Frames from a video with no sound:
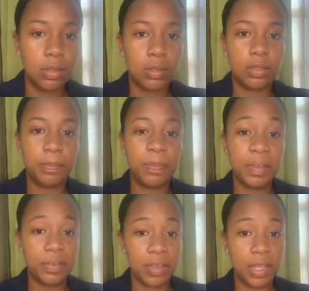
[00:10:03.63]
The
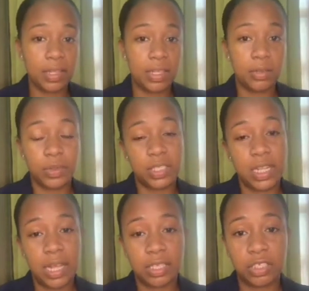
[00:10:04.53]
period in which the
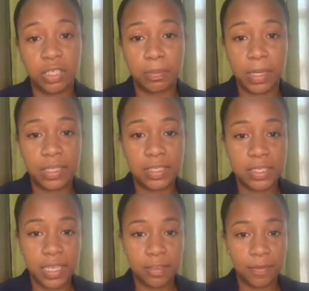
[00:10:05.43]
action plan is
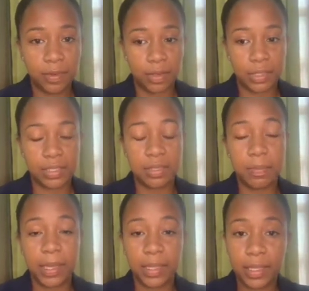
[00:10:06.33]
set for is
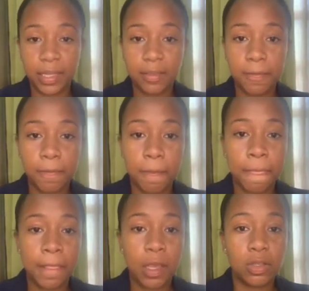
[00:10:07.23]
dependent
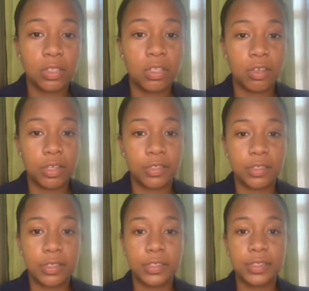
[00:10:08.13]
on the
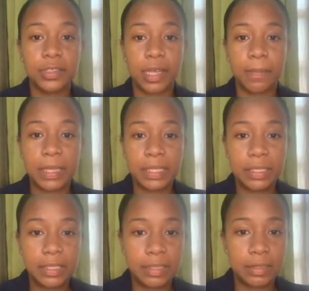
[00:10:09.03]
learner's
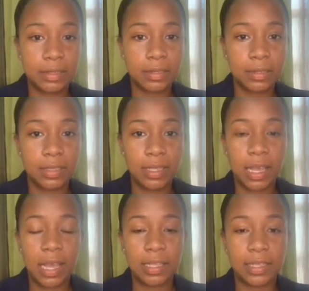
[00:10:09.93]
abilities
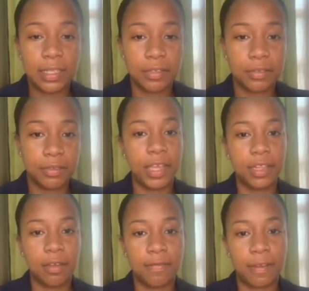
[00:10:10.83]
and their rate
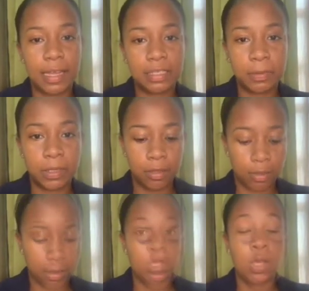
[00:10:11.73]
of grasping
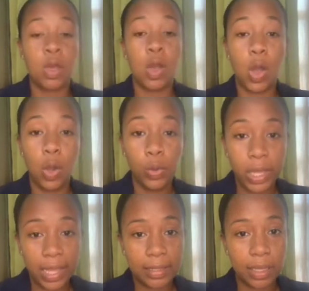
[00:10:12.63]
concept. How
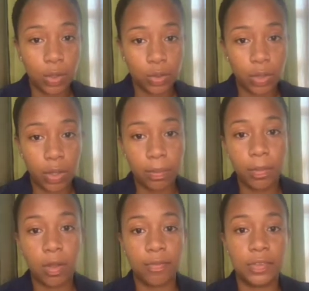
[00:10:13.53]
can the outcome
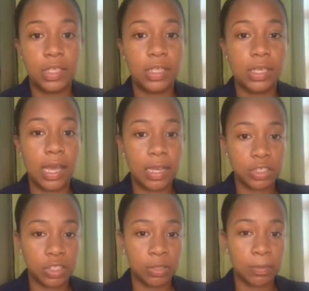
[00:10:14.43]
of the
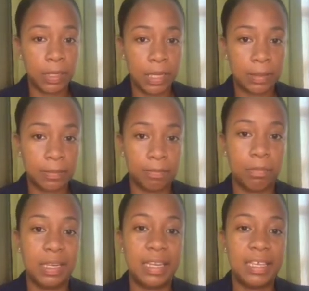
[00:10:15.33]
action plan be
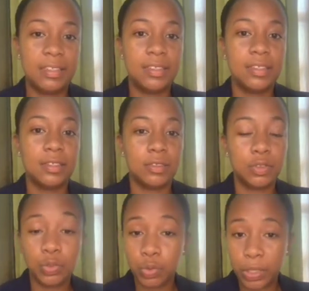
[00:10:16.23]
linked to the
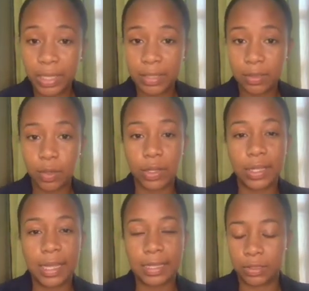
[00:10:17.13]
student or
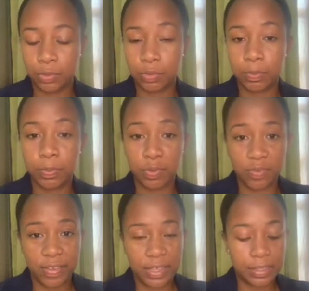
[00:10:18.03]
classroom
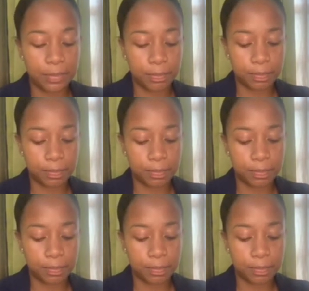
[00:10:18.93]
profiling?